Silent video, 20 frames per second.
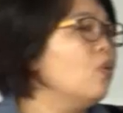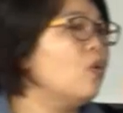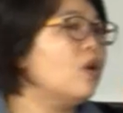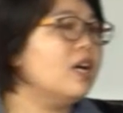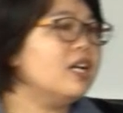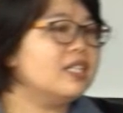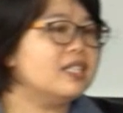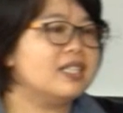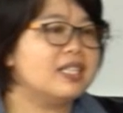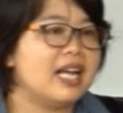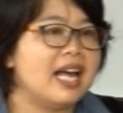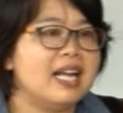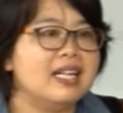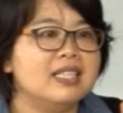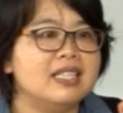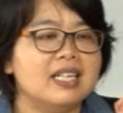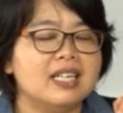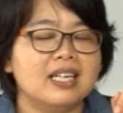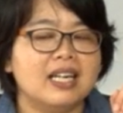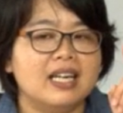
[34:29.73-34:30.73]
words
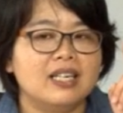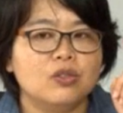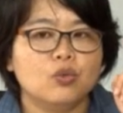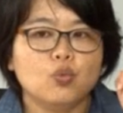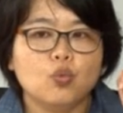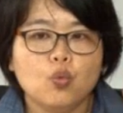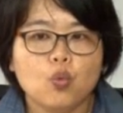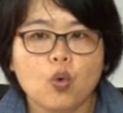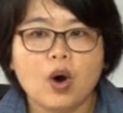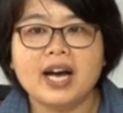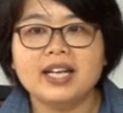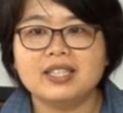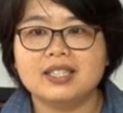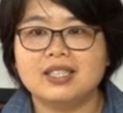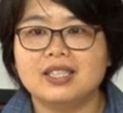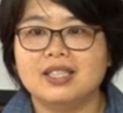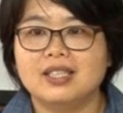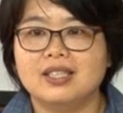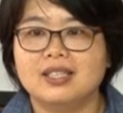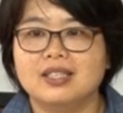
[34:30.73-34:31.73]
ending in
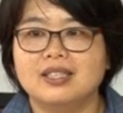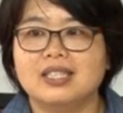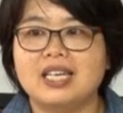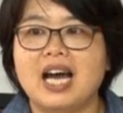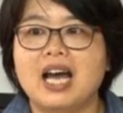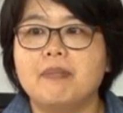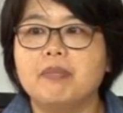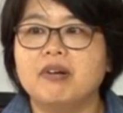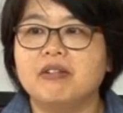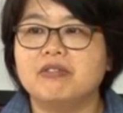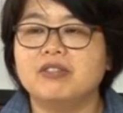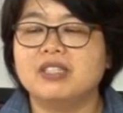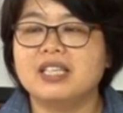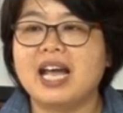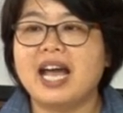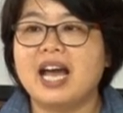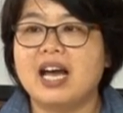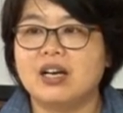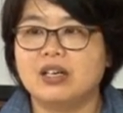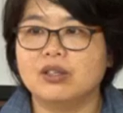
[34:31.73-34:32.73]
what type of
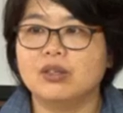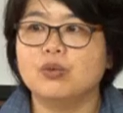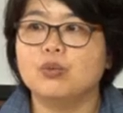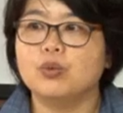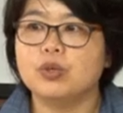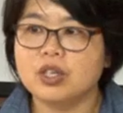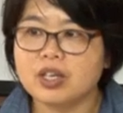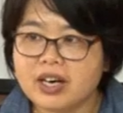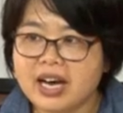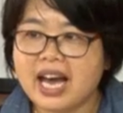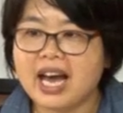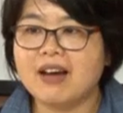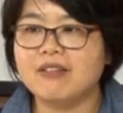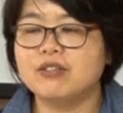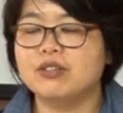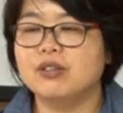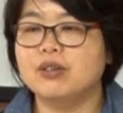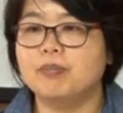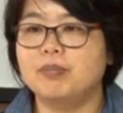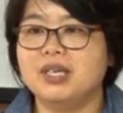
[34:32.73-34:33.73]
sound will have
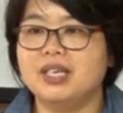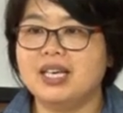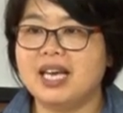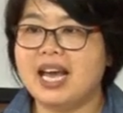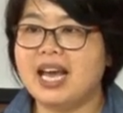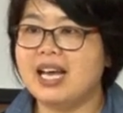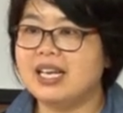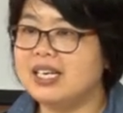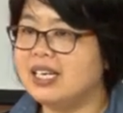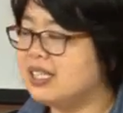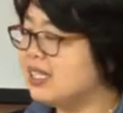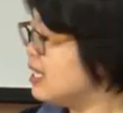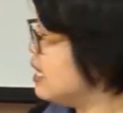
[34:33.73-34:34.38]
to be added